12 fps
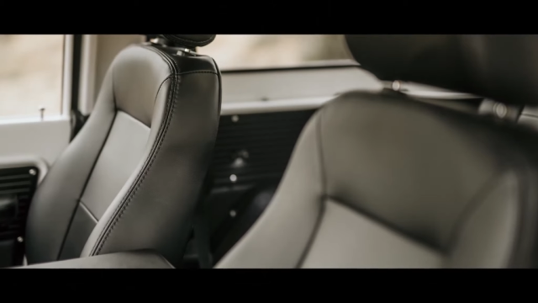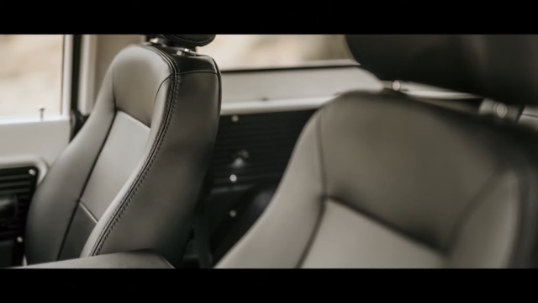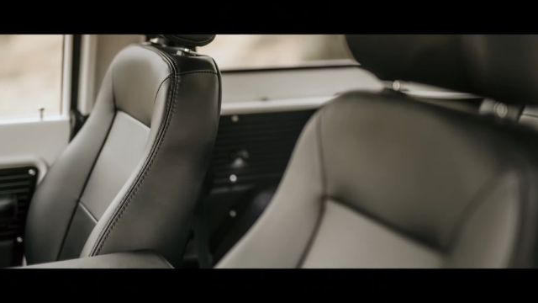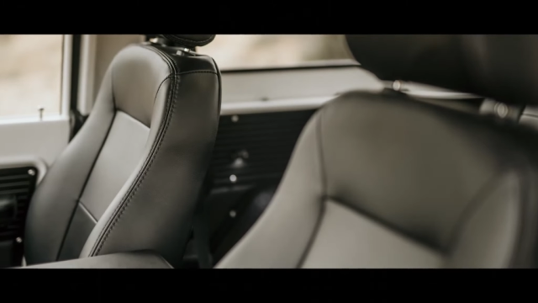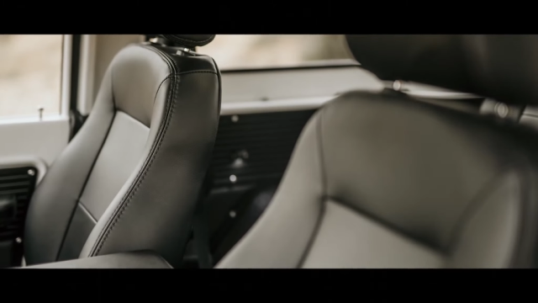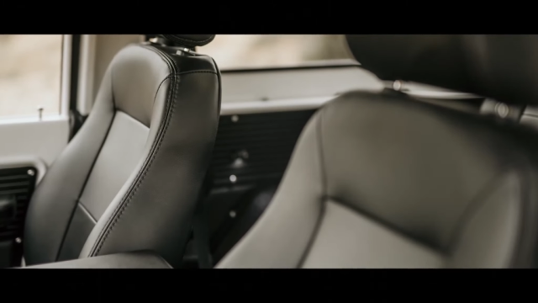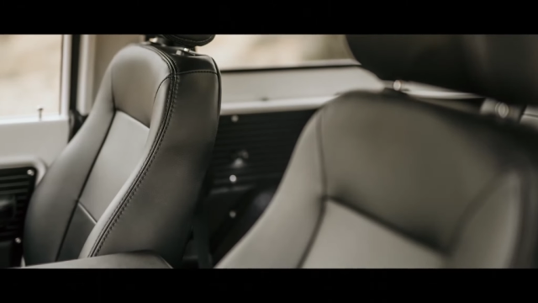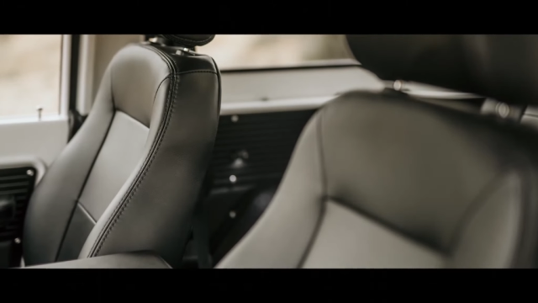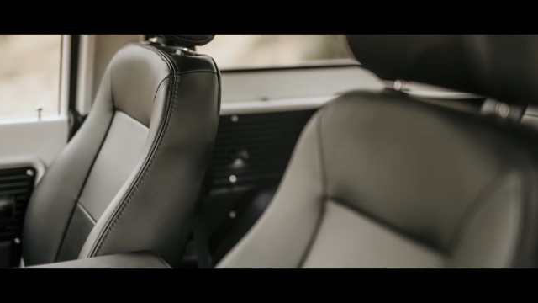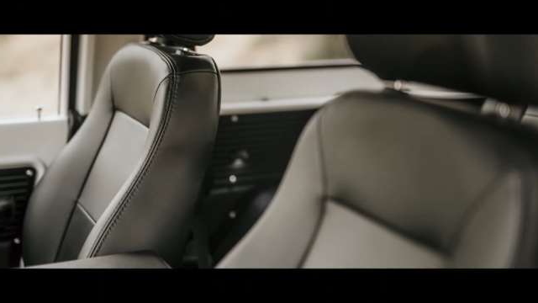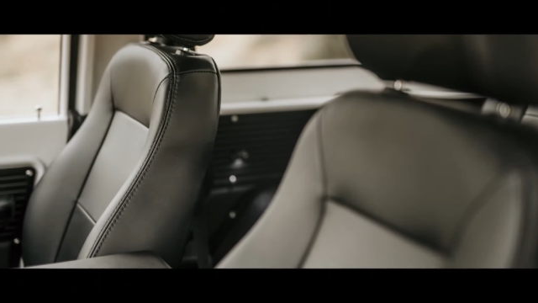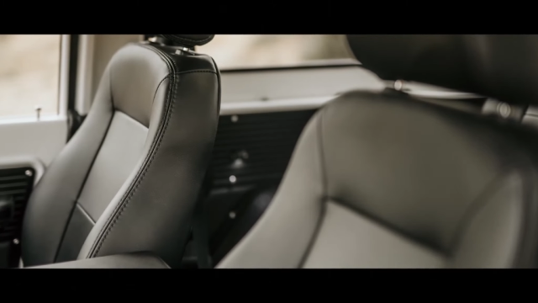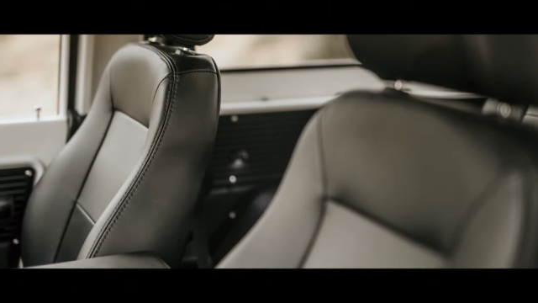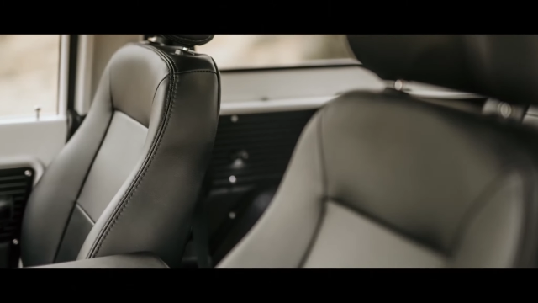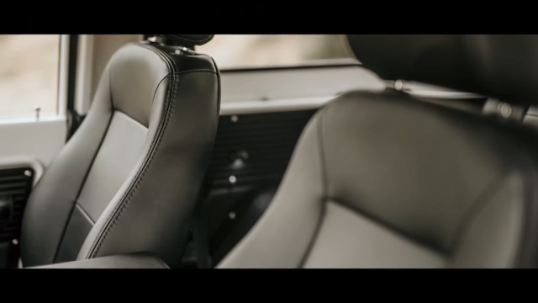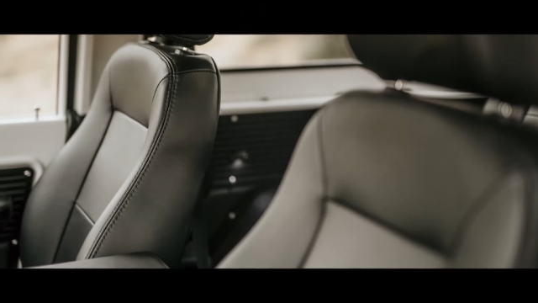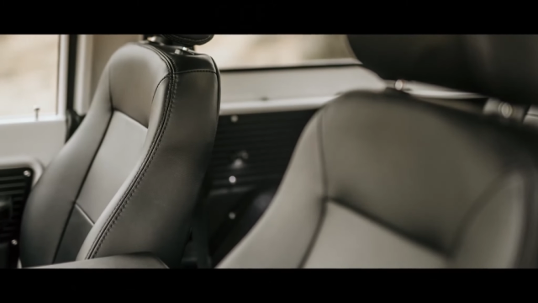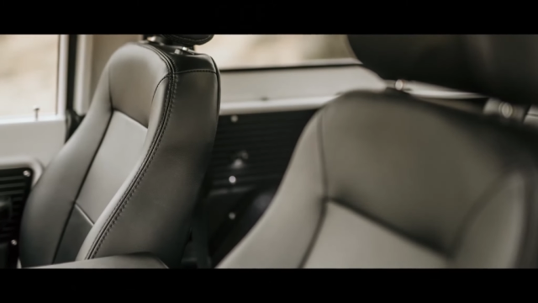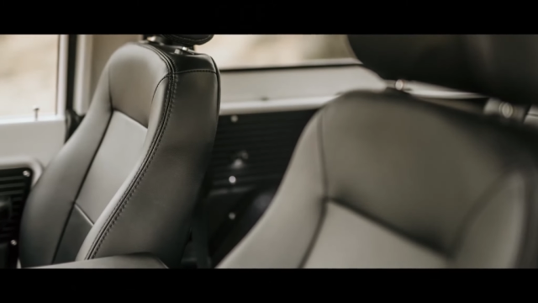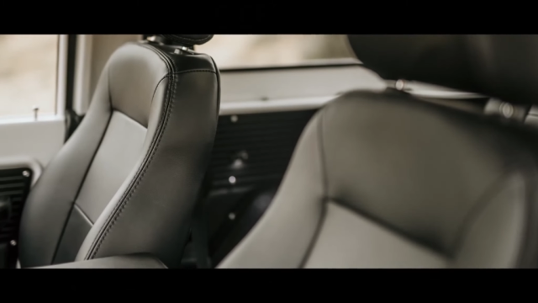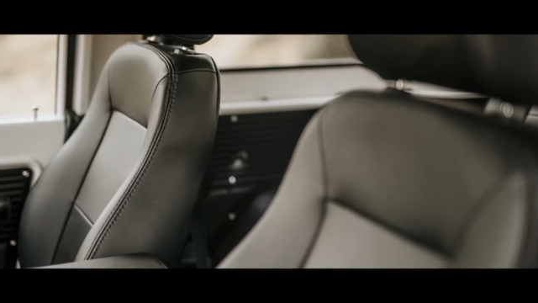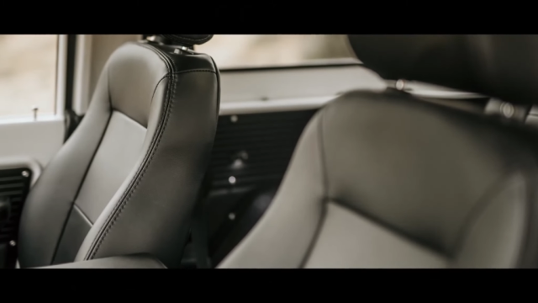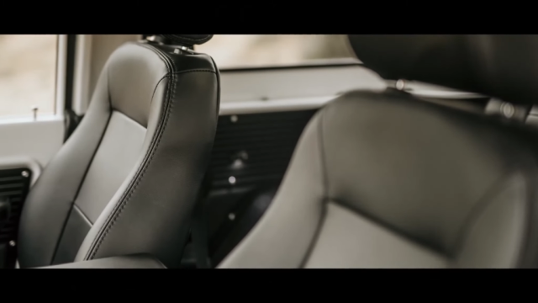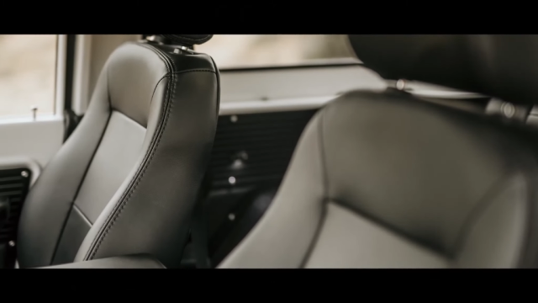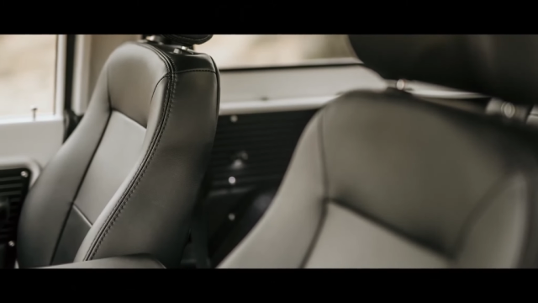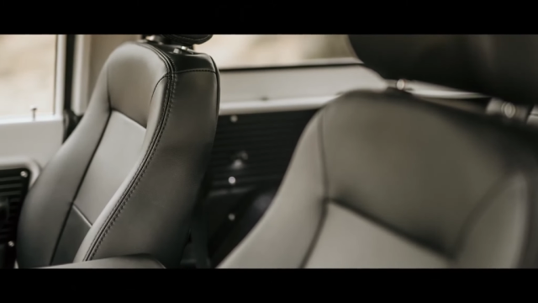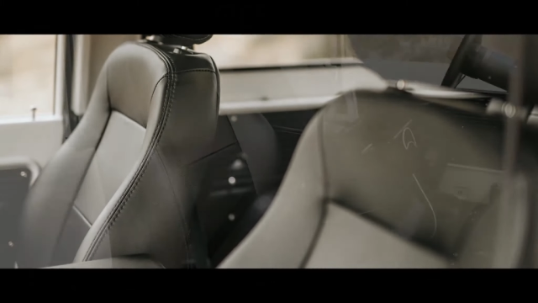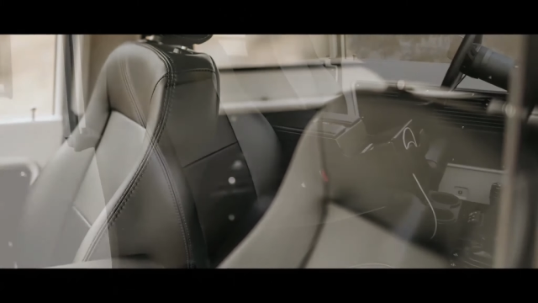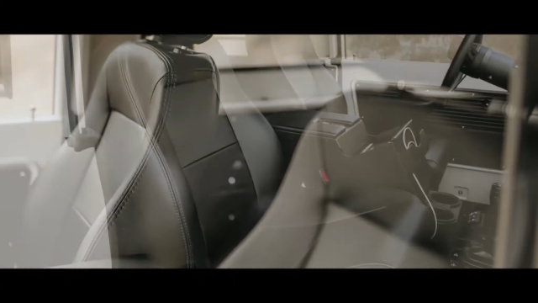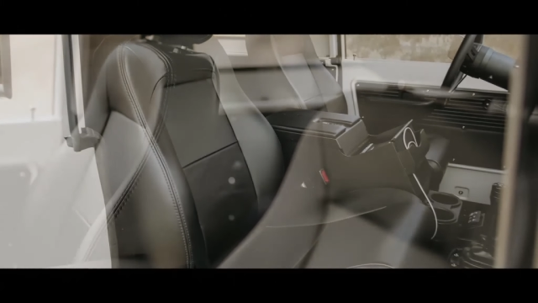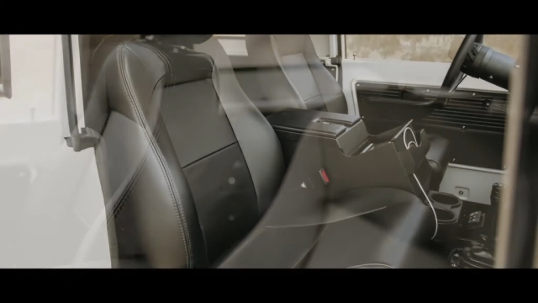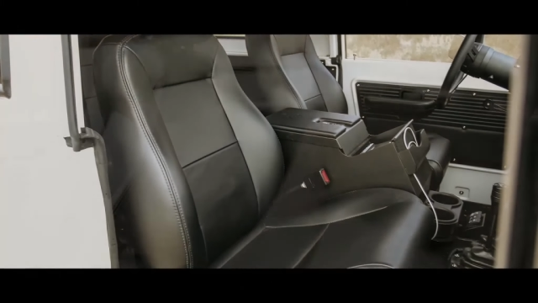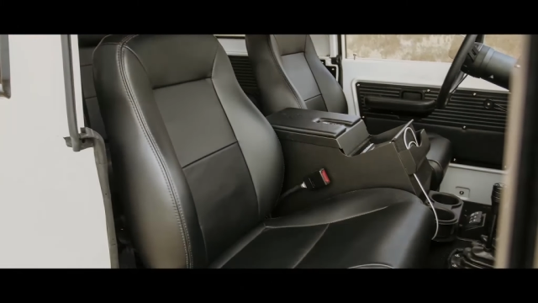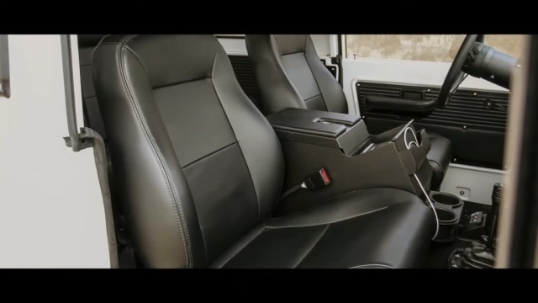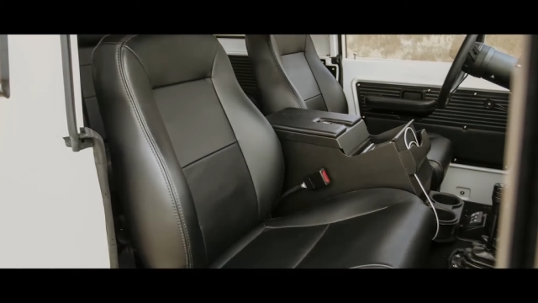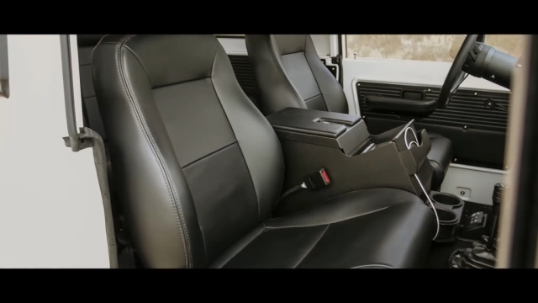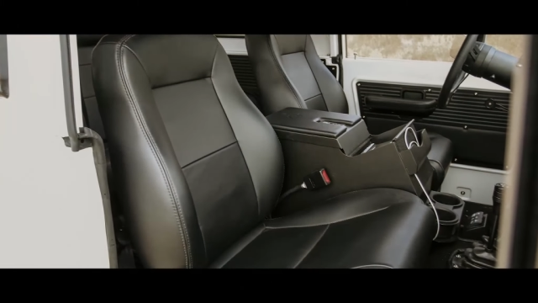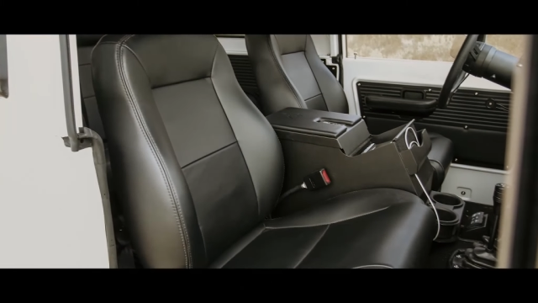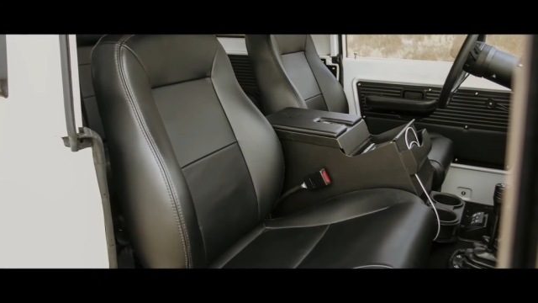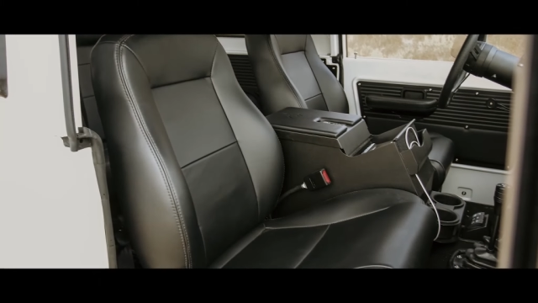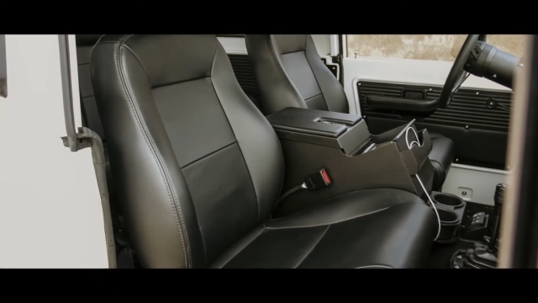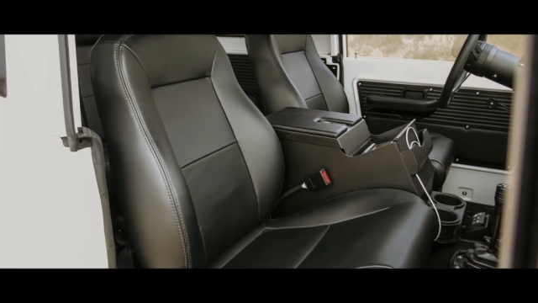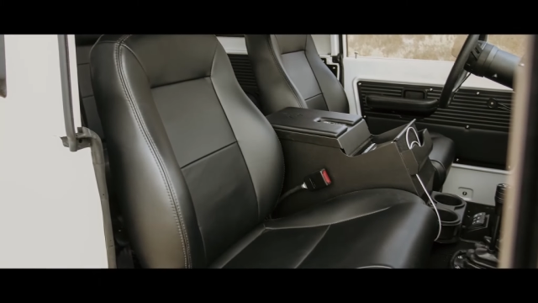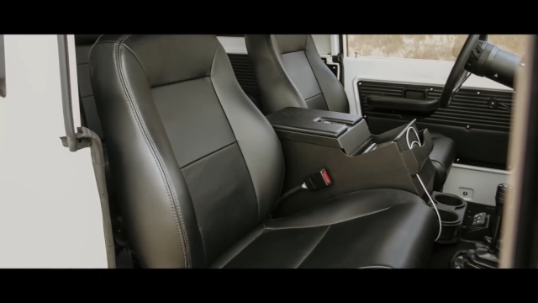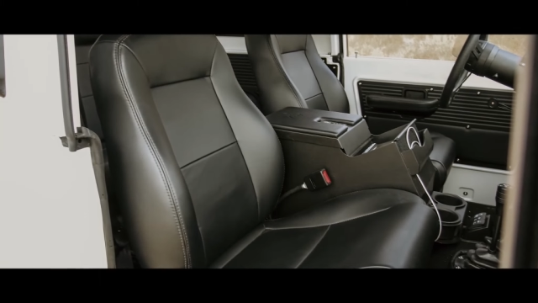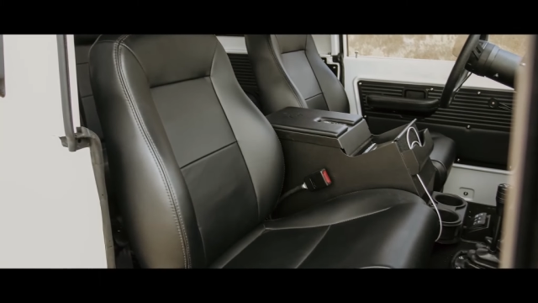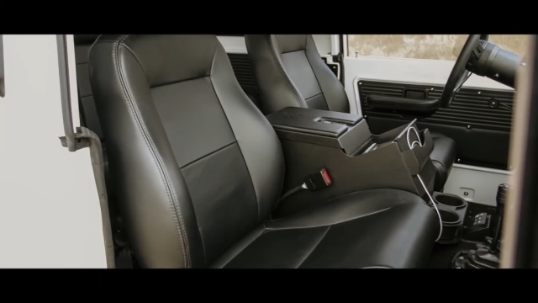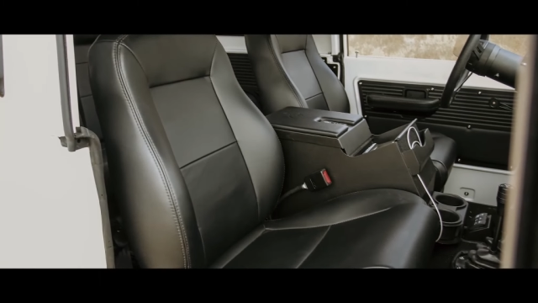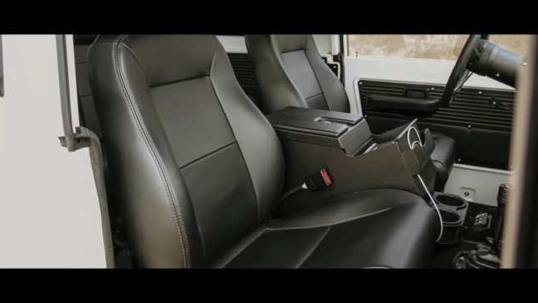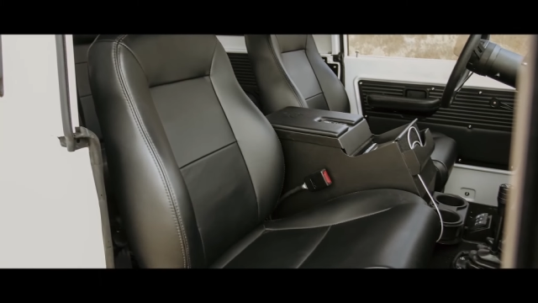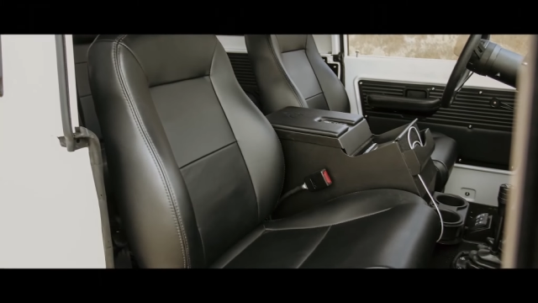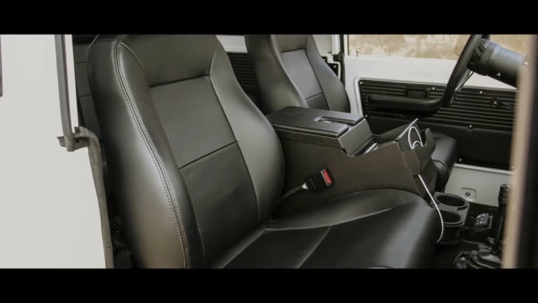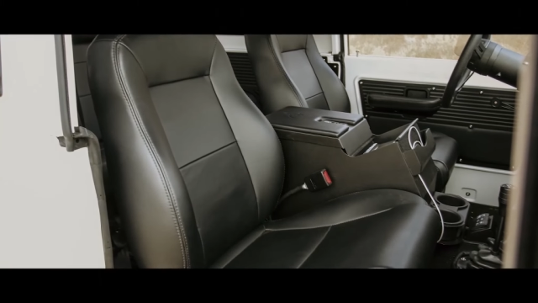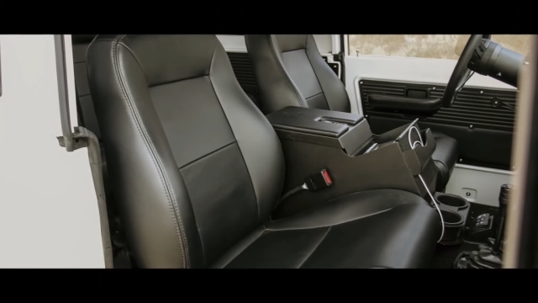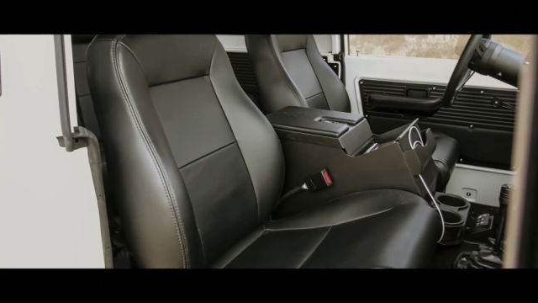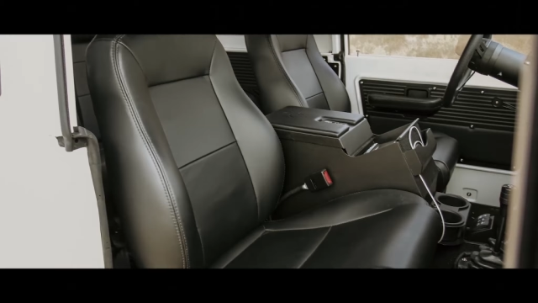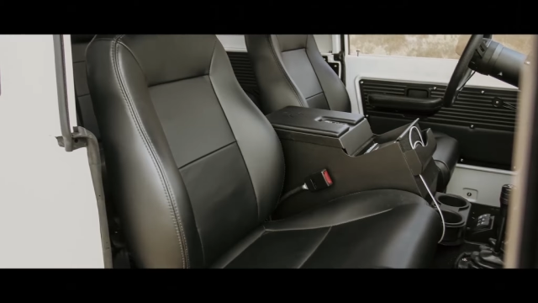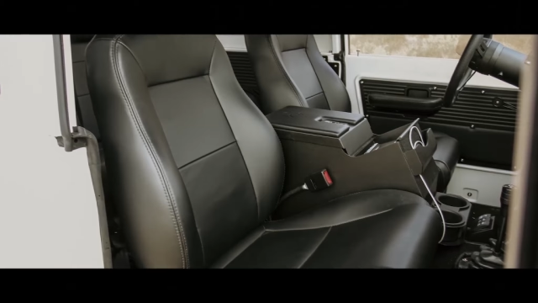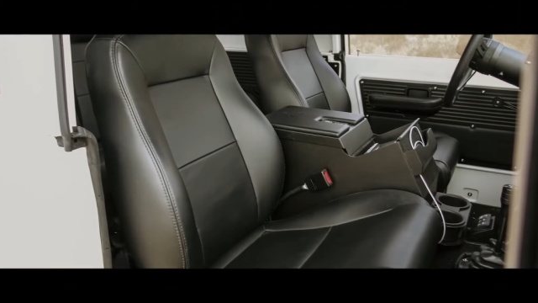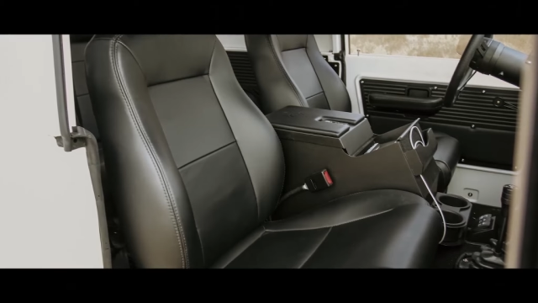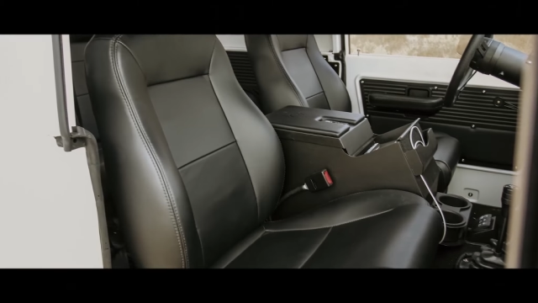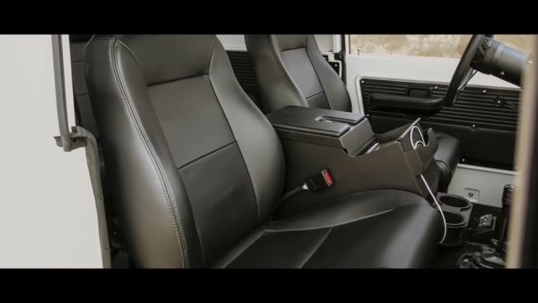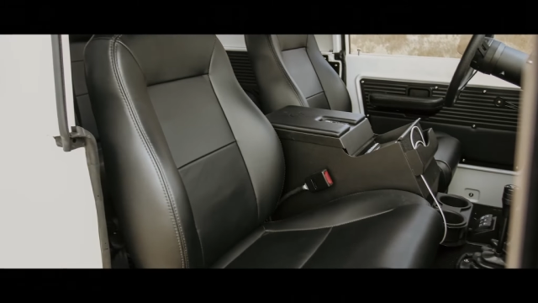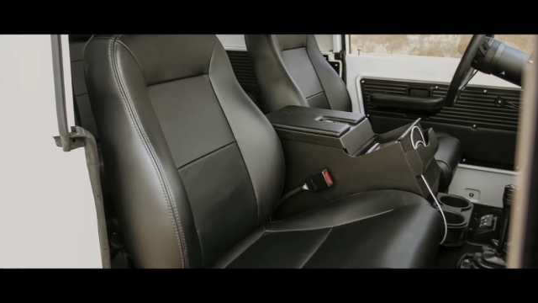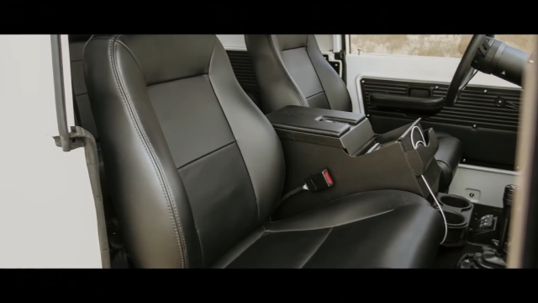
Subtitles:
(no speaker visible)